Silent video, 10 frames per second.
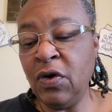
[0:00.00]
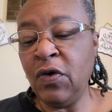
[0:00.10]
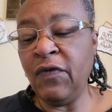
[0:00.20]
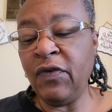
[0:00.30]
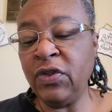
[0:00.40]

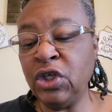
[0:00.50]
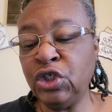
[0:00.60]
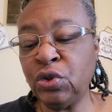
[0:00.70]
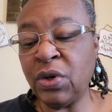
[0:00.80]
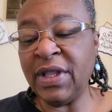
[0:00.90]
who for the
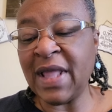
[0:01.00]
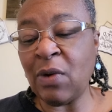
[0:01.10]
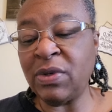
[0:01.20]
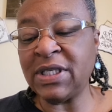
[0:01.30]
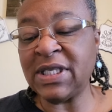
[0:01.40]
joy
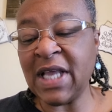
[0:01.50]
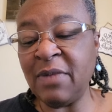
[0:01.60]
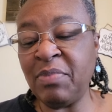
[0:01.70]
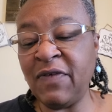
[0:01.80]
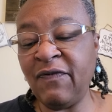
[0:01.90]
that was
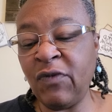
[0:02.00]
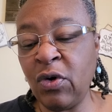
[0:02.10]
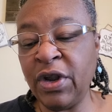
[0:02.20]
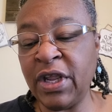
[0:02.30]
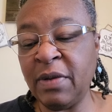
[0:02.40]
set
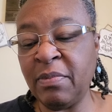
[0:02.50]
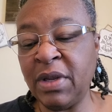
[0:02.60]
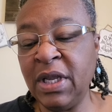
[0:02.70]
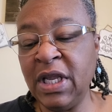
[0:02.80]
before him